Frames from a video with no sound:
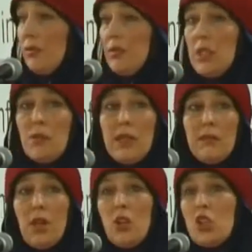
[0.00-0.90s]
He went
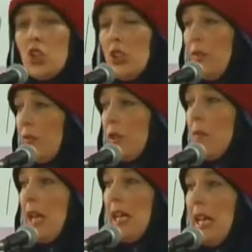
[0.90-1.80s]
marching off to
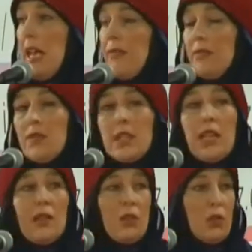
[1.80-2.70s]
my left, and
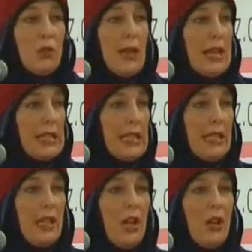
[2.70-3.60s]
I thought, where's
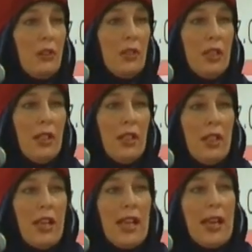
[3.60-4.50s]
he gone?
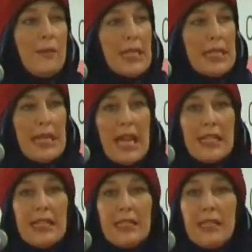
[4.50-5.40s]
And I'm
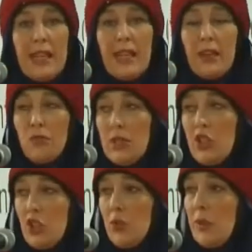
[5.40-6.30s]
standing there,
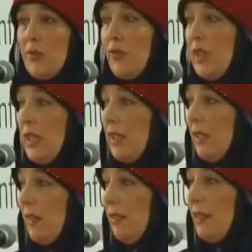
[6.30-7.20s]
rigid with
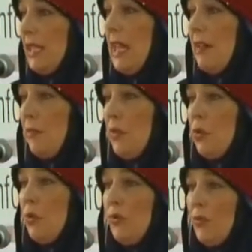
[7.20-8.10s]
fear, daren't
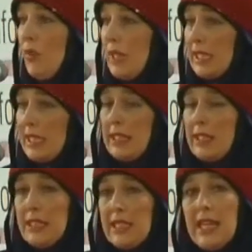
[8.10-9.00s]
move on this
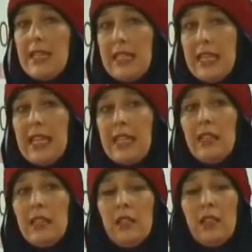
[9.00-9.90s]
little tiny
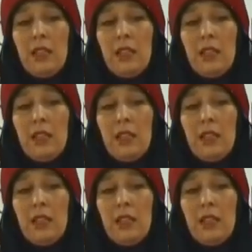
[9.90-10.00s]
hill.